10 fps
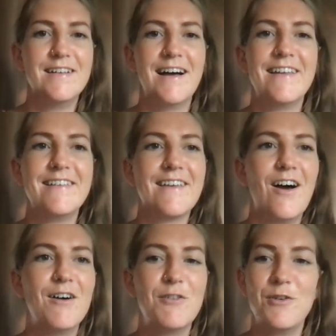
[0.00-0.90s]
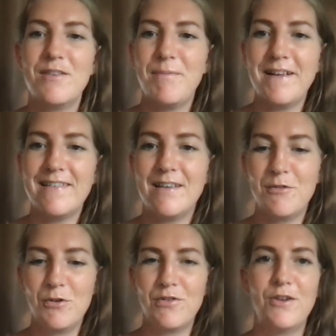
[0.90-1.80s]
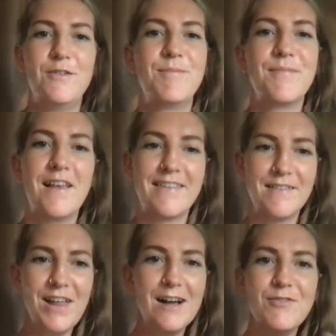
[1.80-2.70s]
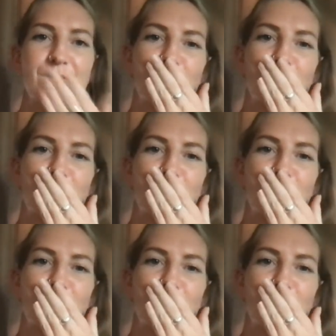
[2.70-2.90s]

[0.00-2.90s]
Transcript: And I will speak to you all soon. Lots of love.